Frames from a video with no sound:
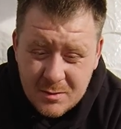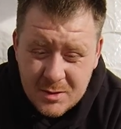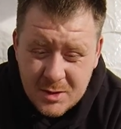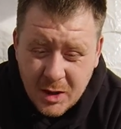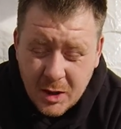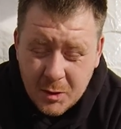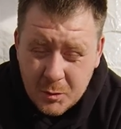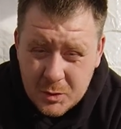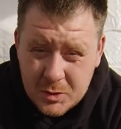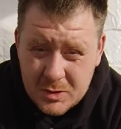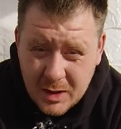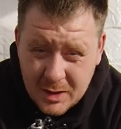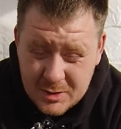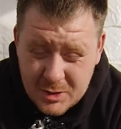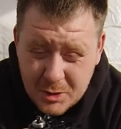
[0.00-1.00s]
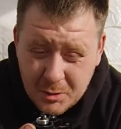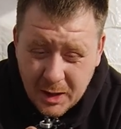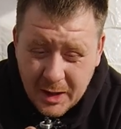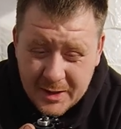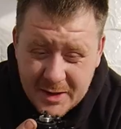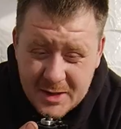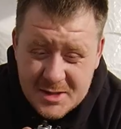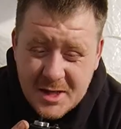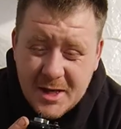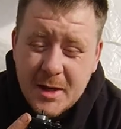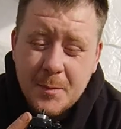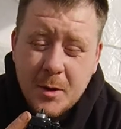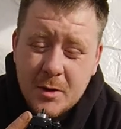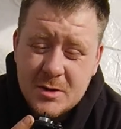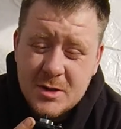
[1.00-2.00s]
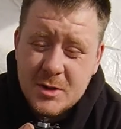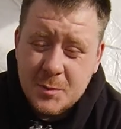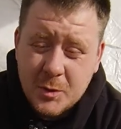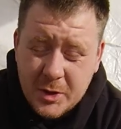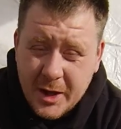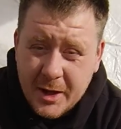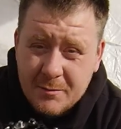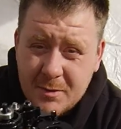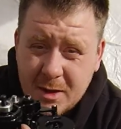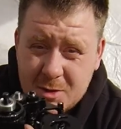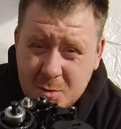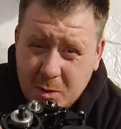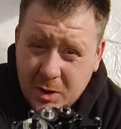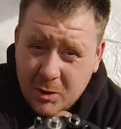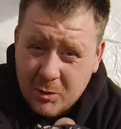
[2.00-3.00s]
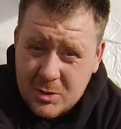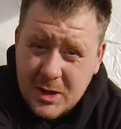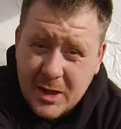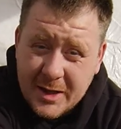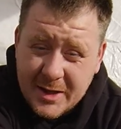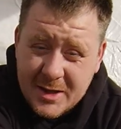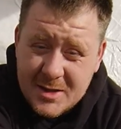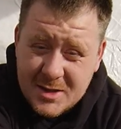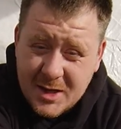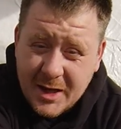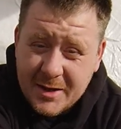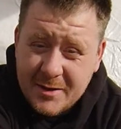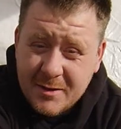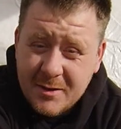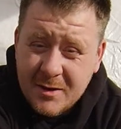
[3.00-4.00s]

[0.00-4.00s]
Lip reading: So I do like these gearboxes, but yeah, that's what it looks like inside.